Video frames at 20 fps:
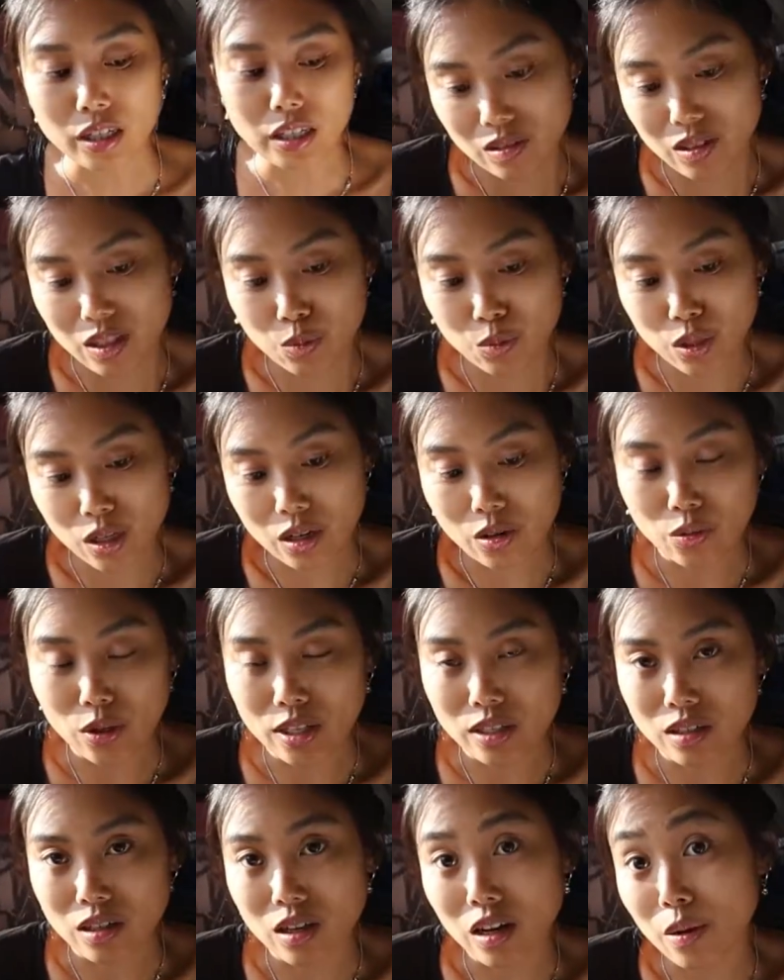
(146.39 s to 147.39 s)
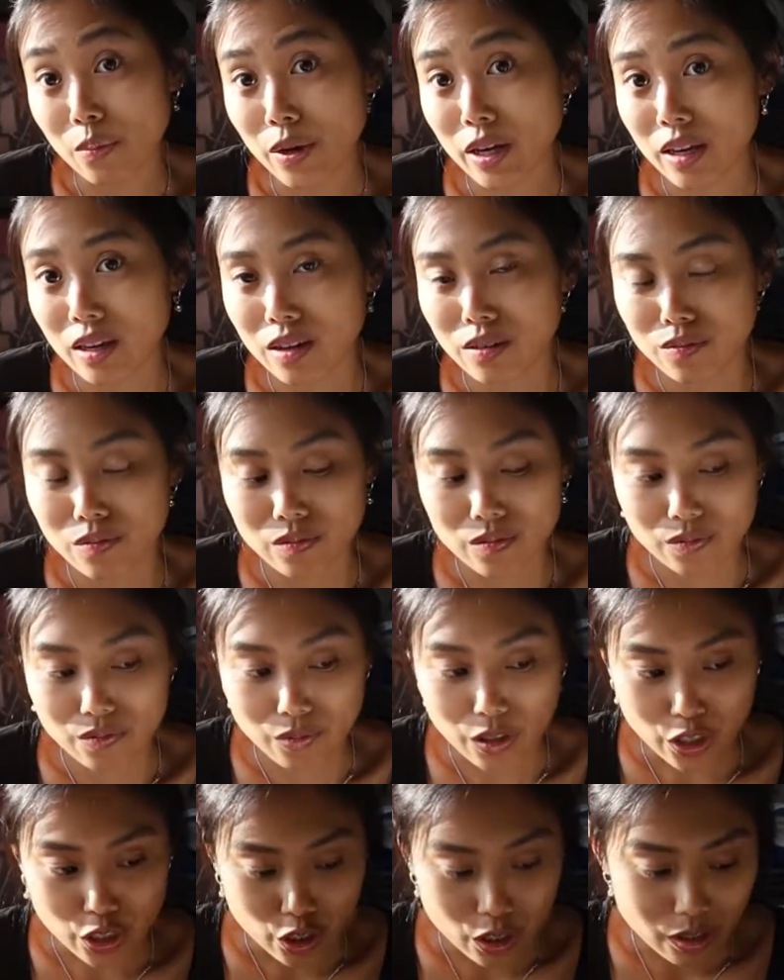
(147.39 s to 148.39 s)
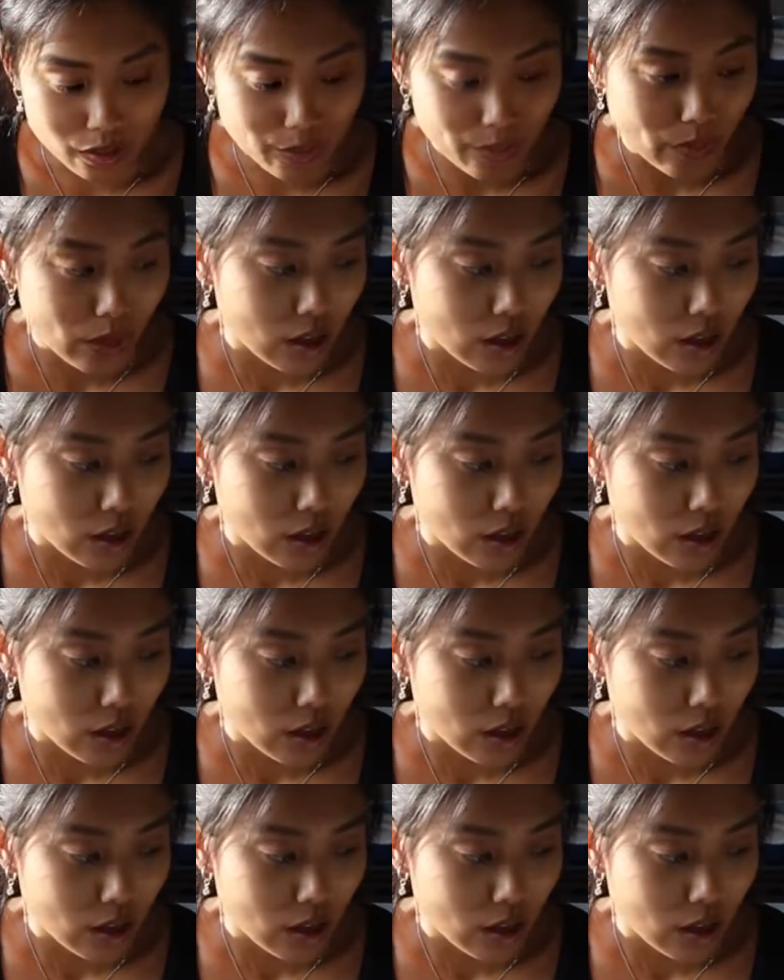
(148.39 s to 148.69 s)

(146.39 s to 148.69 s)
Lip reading: it seems like a waste to not make it functional.